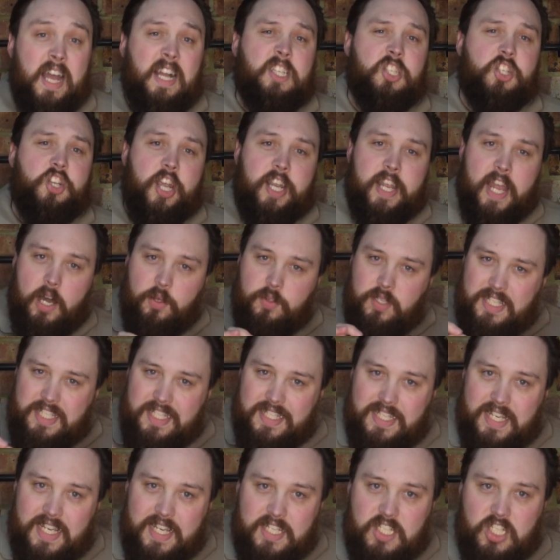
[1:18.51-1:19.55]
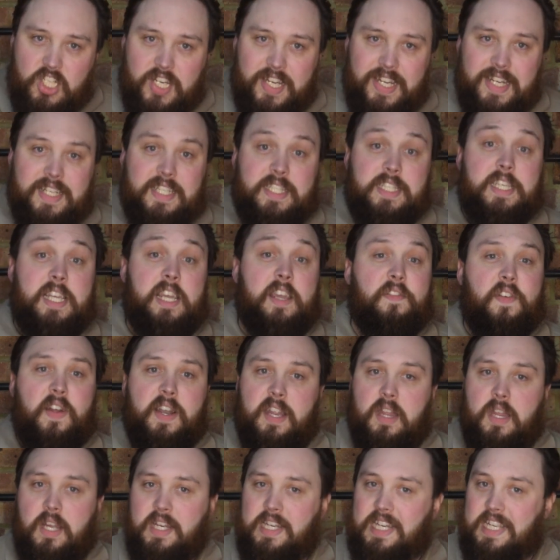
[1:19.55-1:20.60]
Check out the stitching, see if
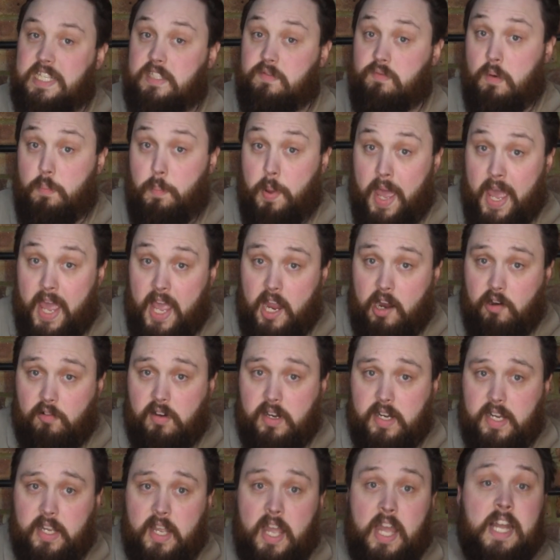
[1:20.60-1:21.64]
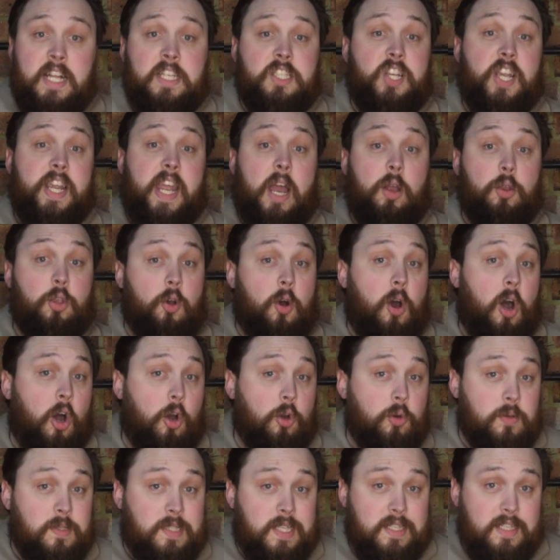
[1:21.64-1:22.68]
anything needs repairing. Check out your
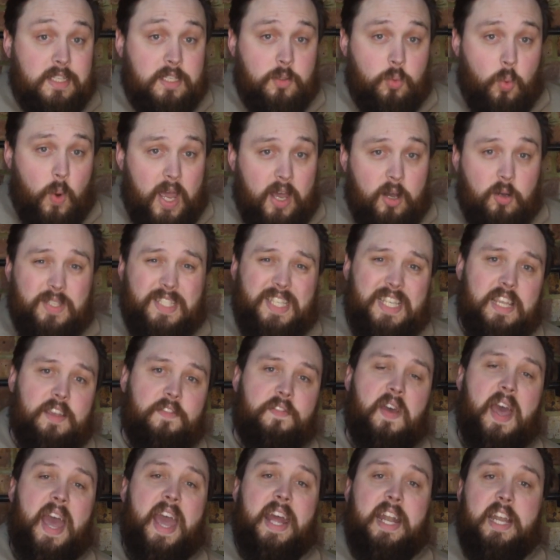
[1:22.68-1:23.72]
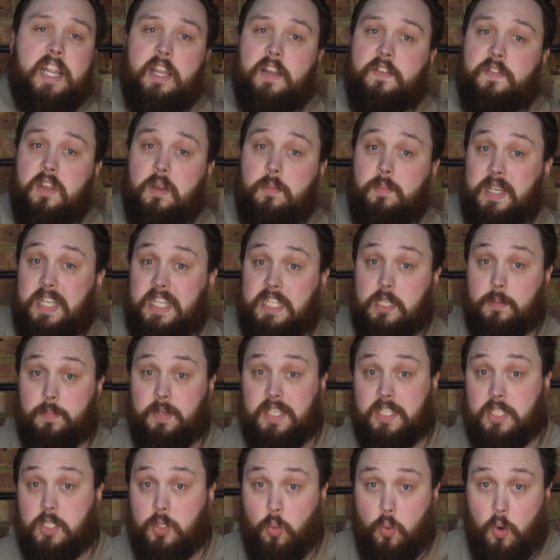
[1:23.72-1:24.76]
hoses as well, see if any of them need to be
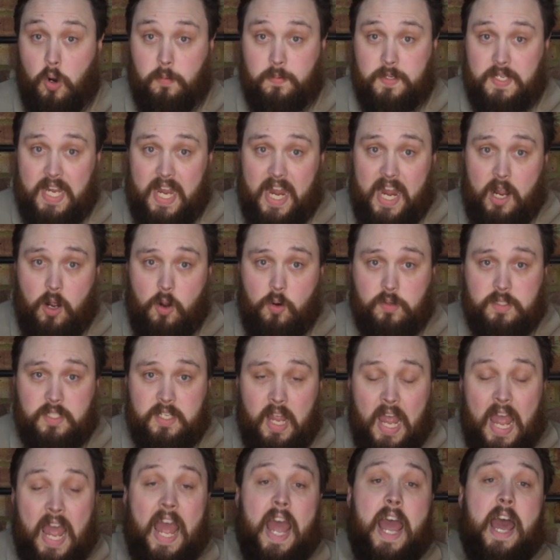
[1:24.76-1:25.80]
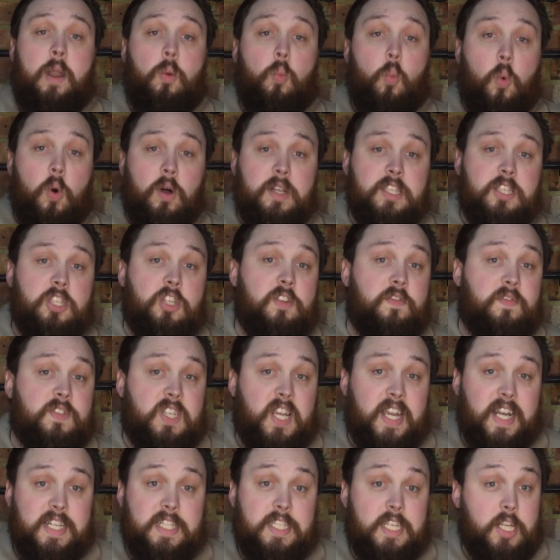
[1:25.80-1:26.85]
swapped out. And once you've
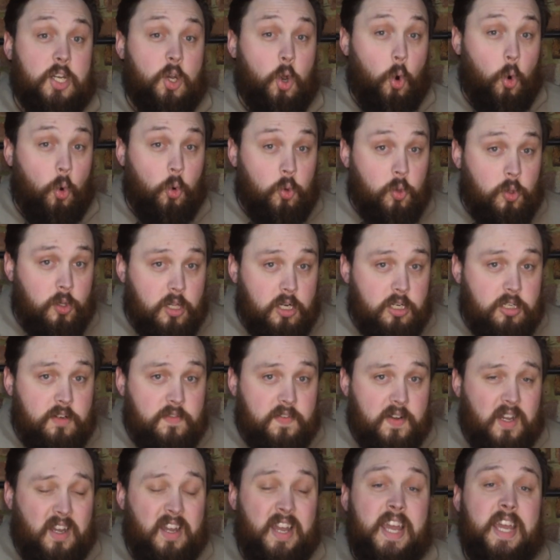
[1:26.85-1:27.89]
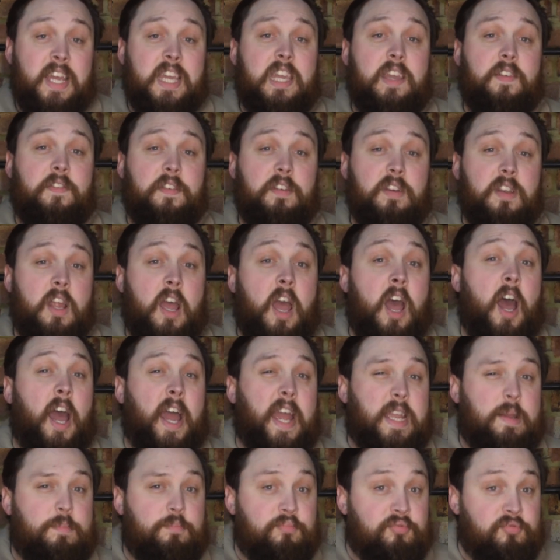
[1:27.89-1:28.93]
checked it all over, give it
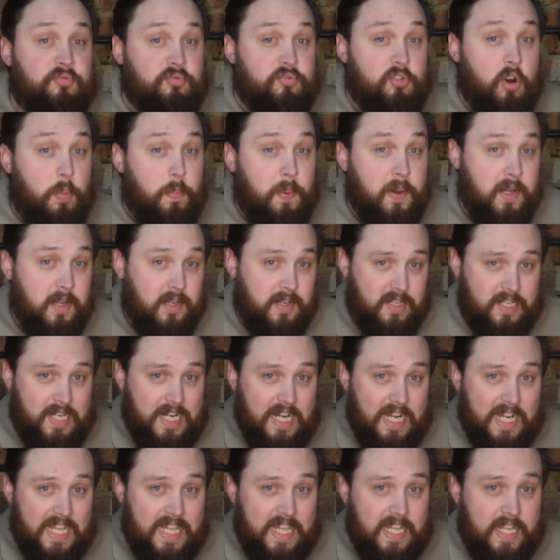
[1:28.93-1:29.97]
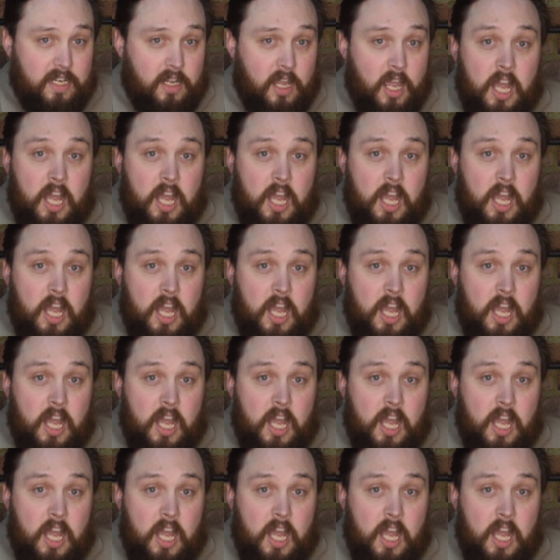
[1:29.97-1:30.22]
a proper clean.